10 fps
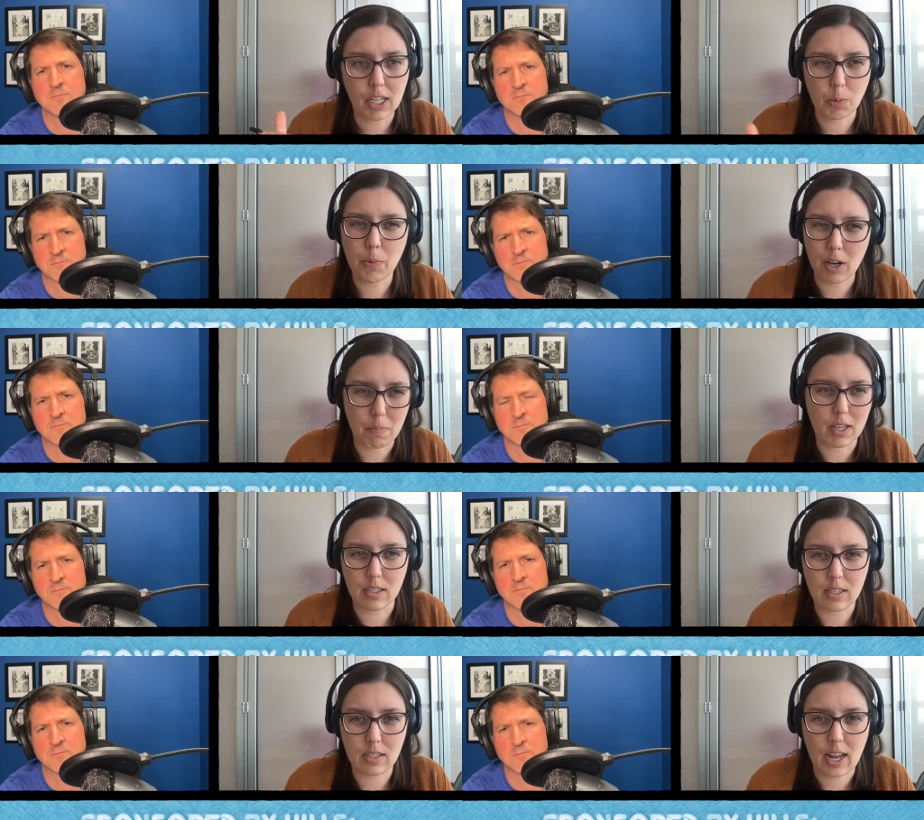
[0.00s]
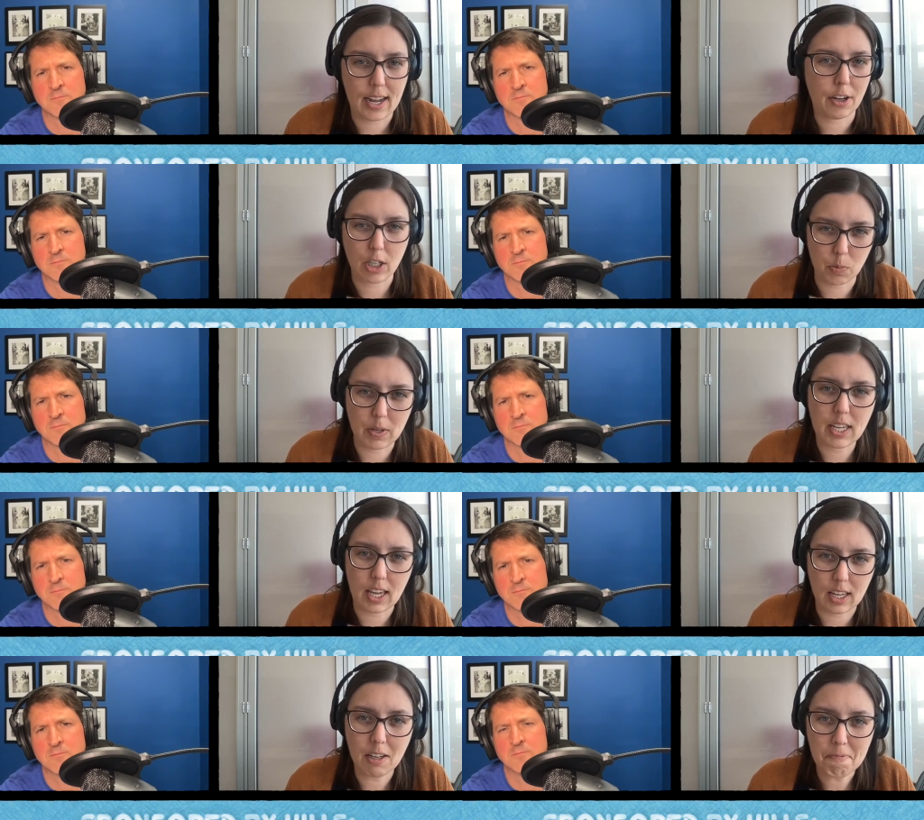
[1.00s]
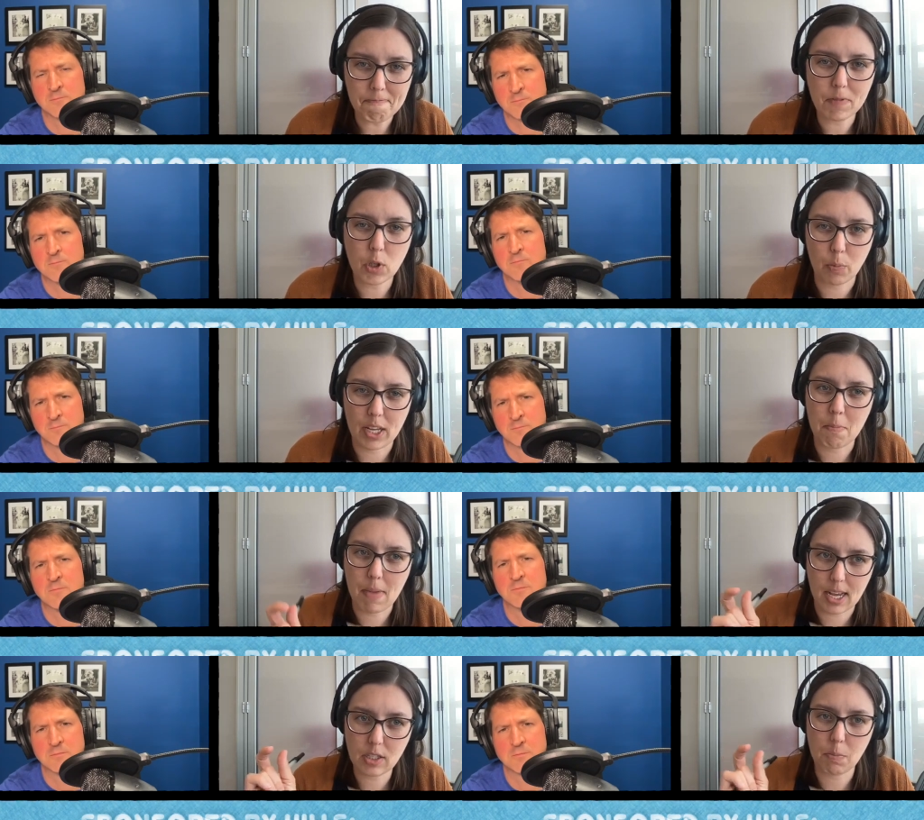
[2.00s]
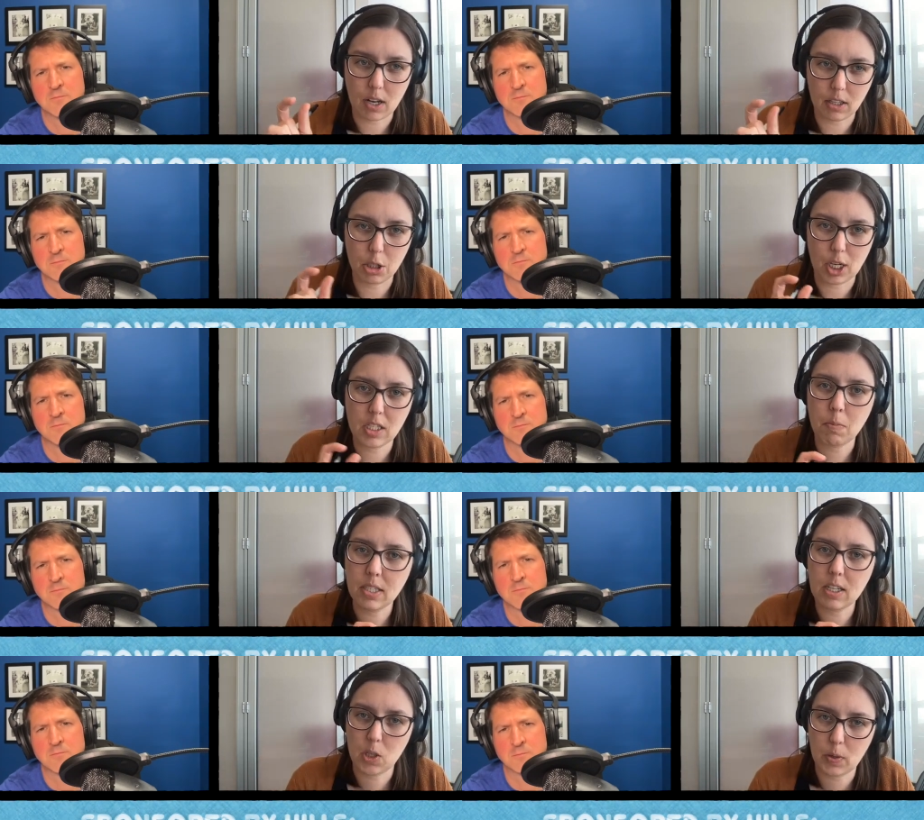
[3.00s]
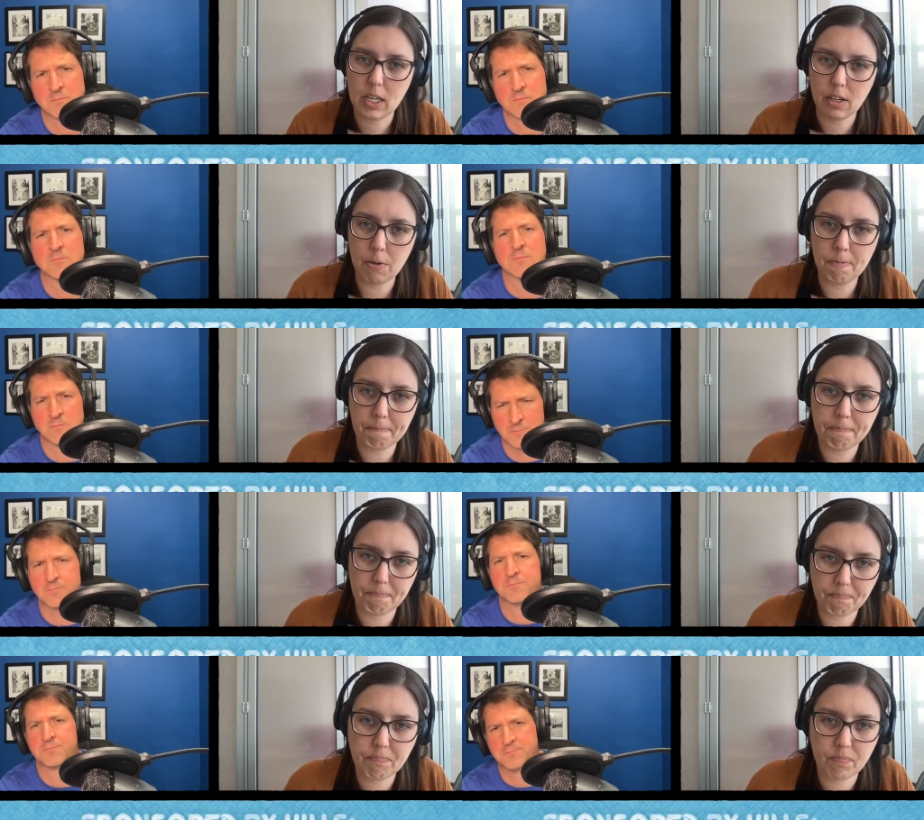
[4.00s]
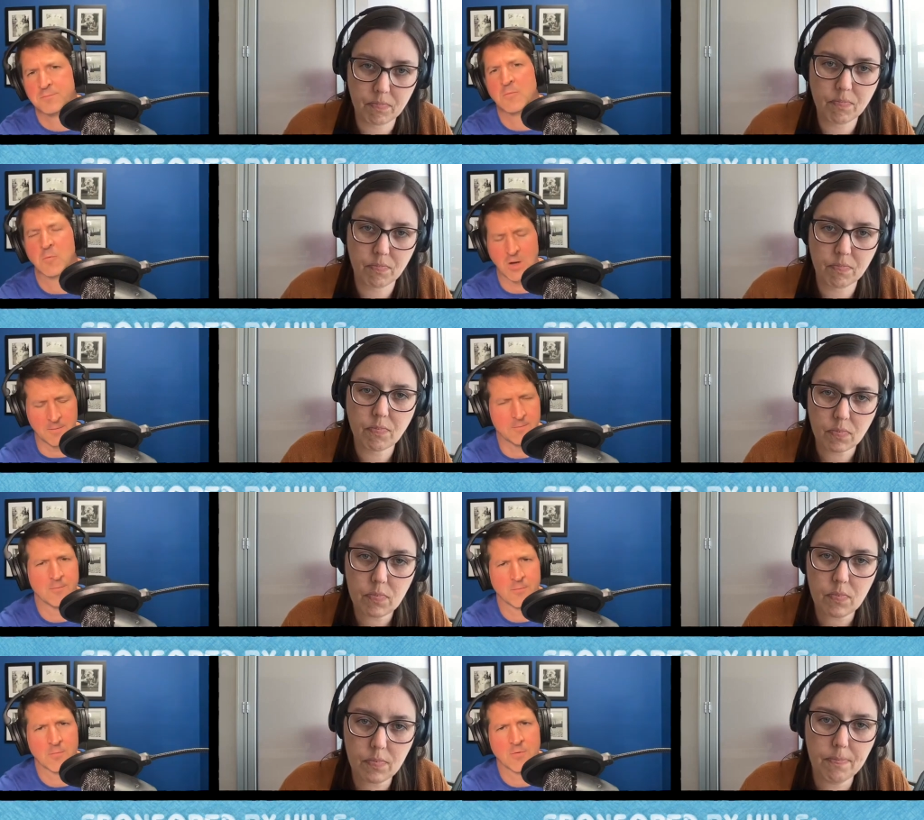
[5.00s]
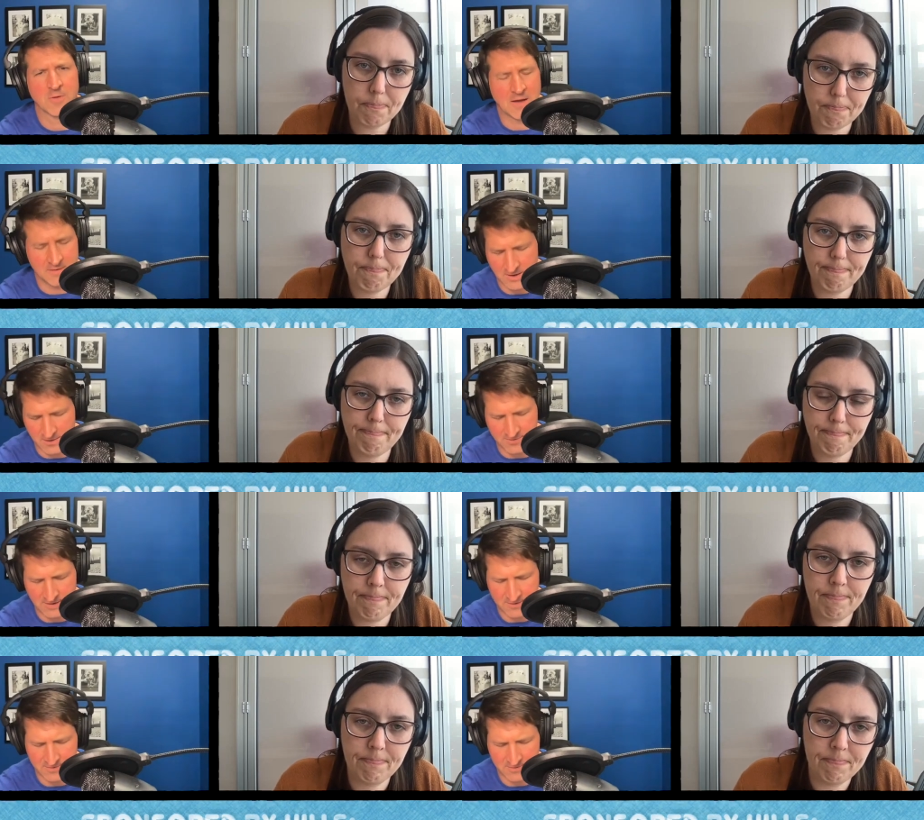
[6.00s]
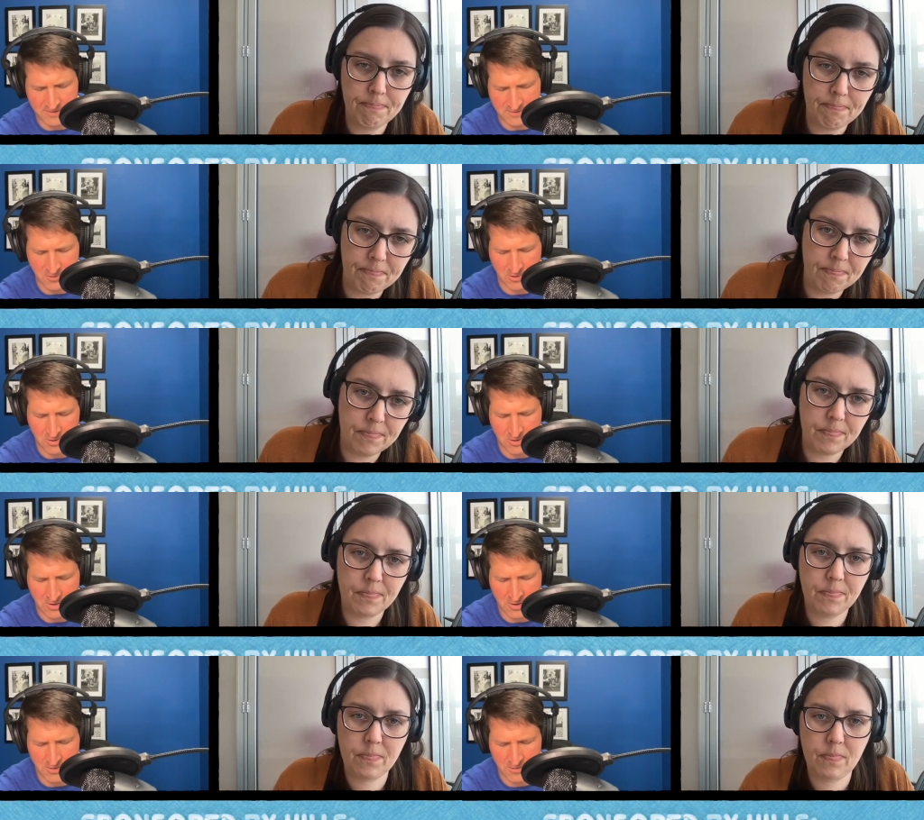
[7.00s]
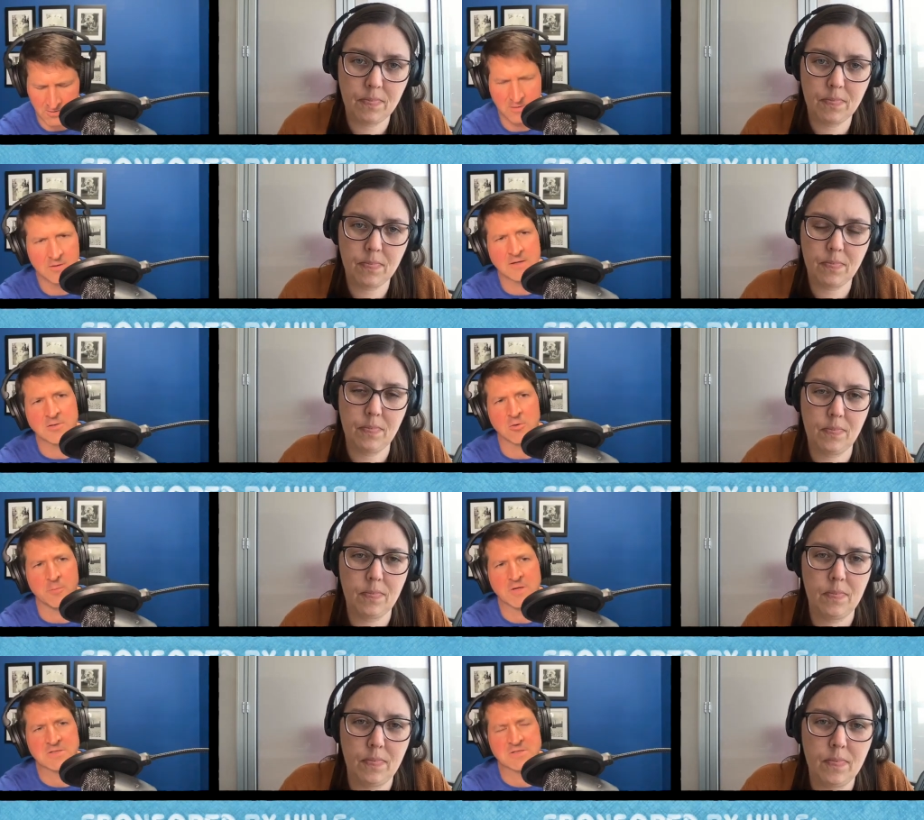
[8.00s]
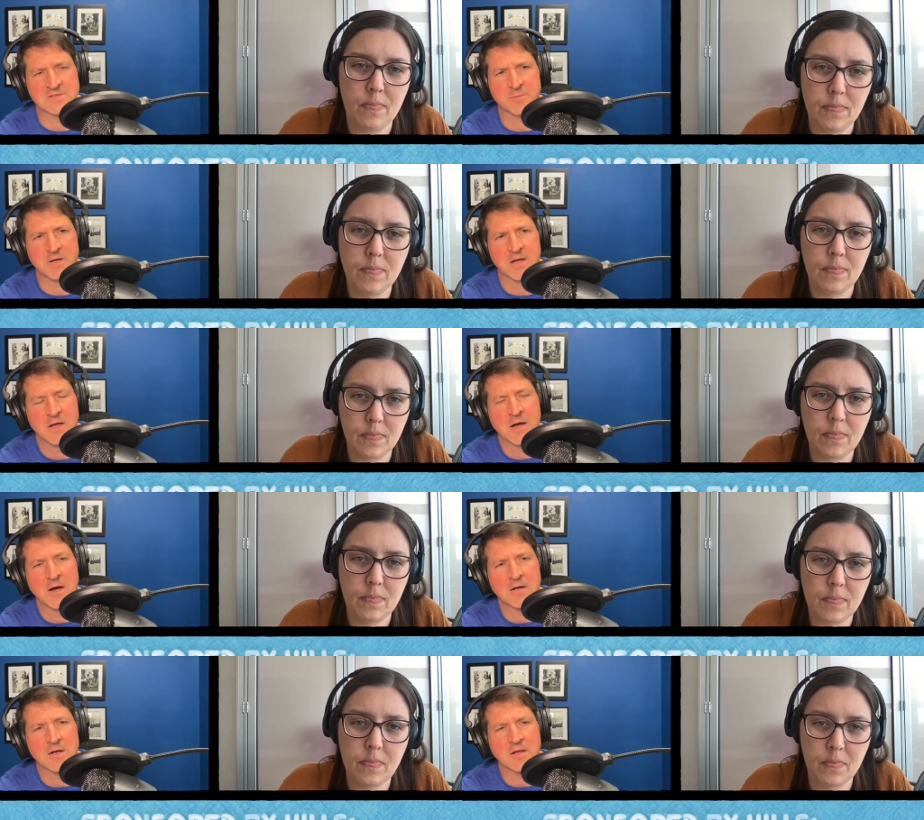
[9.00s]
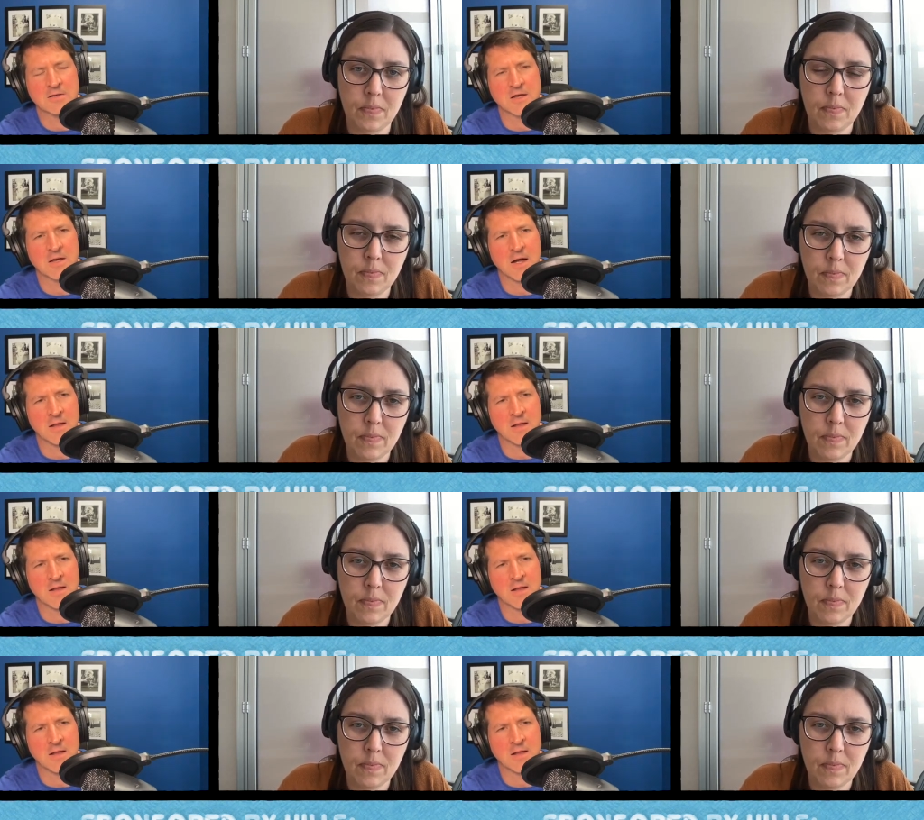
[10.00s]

Speaker 1: because we want to be as accurate as we can so that we can make small adjustments as we go. Okay.
Speaker 2: That, yeah, that, that totally, uh, that totally makes sense to me. I, I, like the I